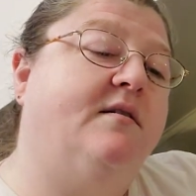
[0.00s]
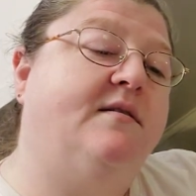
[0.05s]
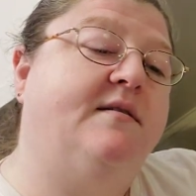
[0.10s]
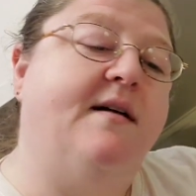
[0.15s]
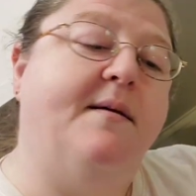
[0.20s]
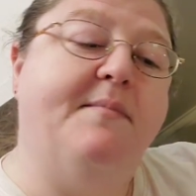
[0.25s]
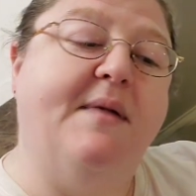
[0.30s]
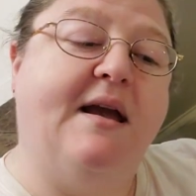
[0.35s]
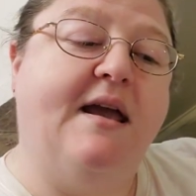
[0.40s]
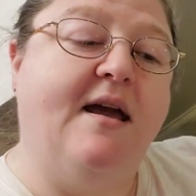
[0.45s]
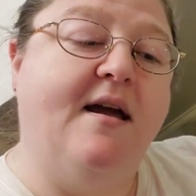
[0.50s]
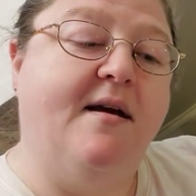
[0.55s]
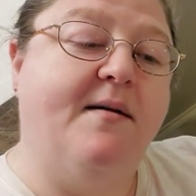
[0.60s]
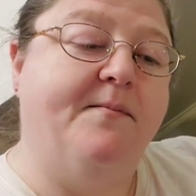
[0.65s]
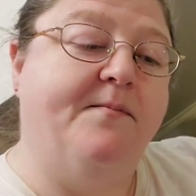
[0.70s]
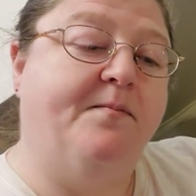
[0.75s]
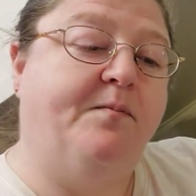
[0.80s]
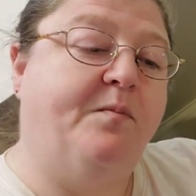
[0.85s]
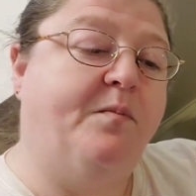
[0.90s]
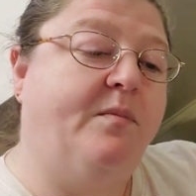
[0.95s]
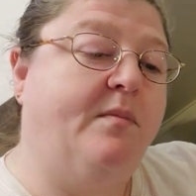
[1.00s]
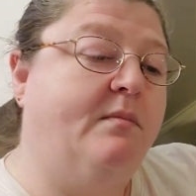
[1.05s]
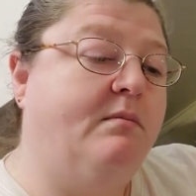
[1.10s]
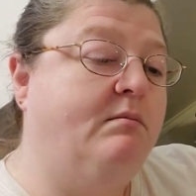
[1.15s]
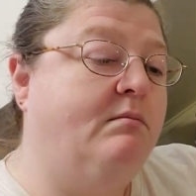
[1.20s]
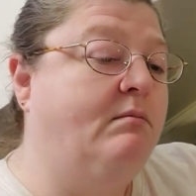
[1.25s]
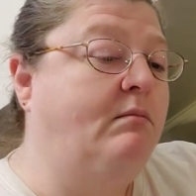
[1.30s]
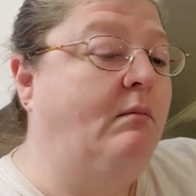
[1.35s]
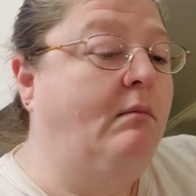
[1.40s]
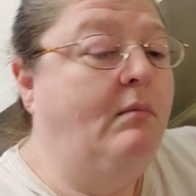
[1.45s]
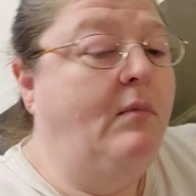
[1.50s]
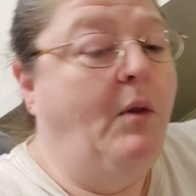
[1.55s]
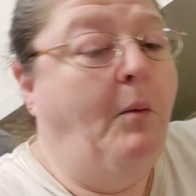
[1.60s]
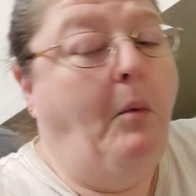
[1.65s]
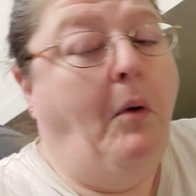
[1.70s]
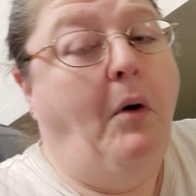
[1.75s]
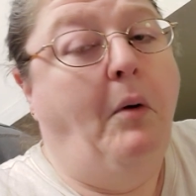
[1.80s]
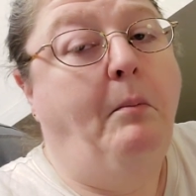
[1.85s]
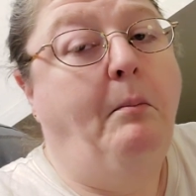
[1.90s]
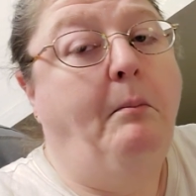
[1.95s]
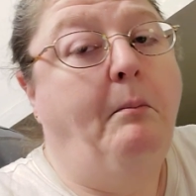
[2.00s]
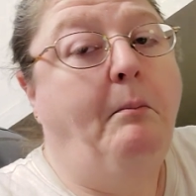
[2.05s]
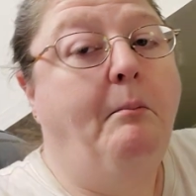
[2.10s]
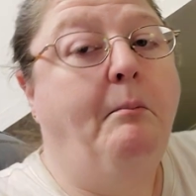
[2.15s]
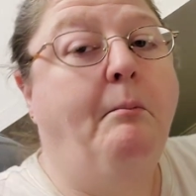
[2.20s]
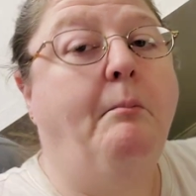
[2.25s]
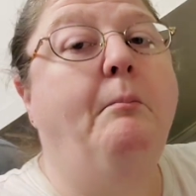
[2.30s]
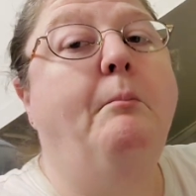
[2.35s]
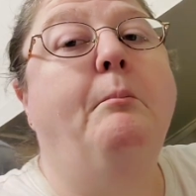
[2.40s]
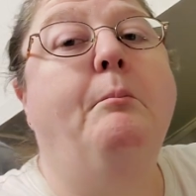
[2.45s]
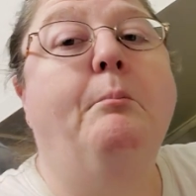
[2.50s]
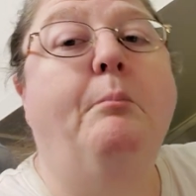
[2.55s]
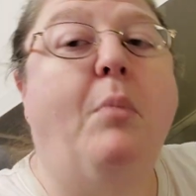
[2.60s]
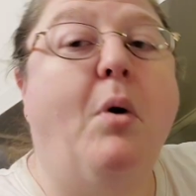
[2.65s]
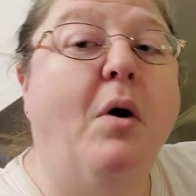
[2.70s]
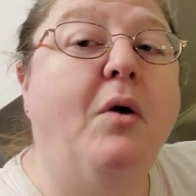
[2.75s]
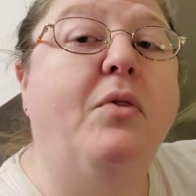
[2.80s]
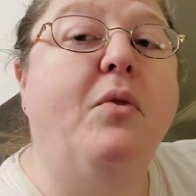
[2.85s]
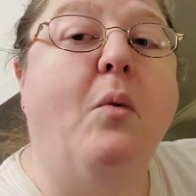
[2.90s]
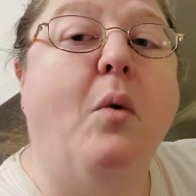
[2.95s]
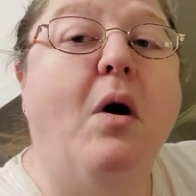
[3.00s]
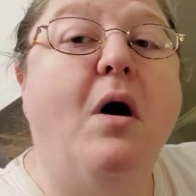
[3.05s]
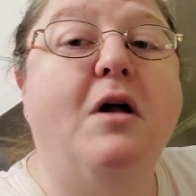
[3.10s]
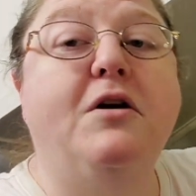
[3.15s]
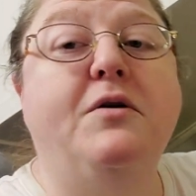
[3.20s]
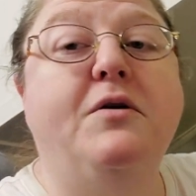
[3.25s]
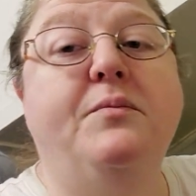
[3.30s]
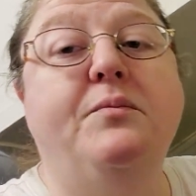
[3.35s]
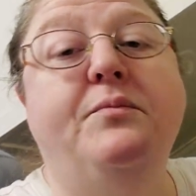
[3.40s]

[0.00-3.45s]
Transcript: said Mickey. The broom poured the water.